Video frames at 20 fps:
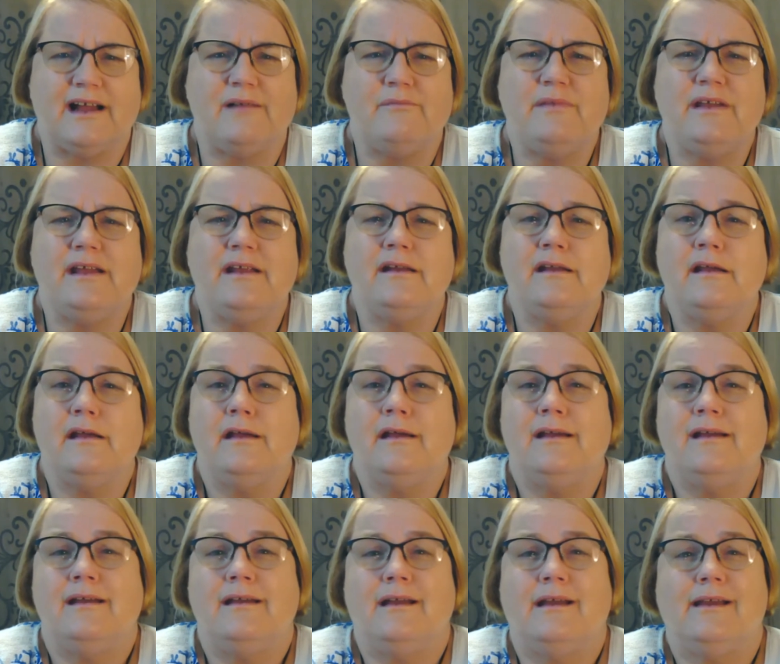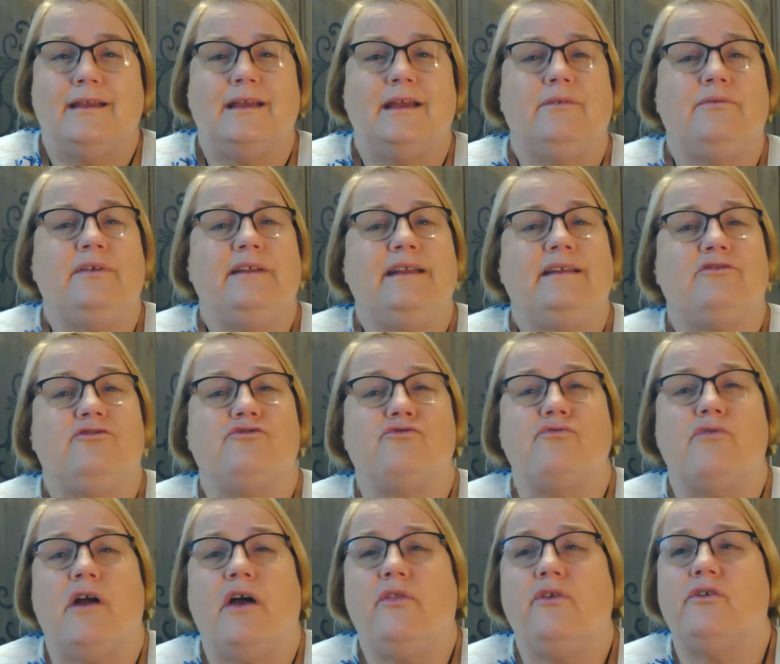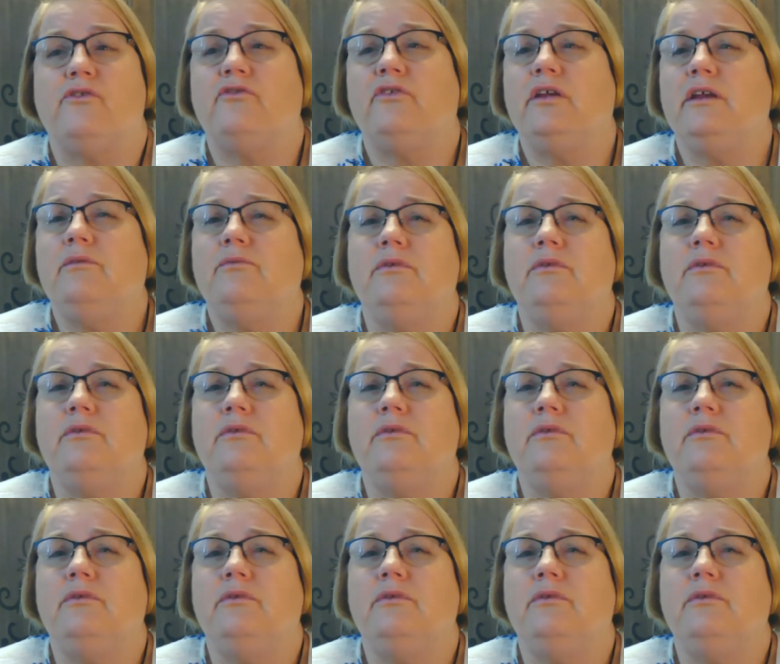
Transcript: I mean, given his druthers, he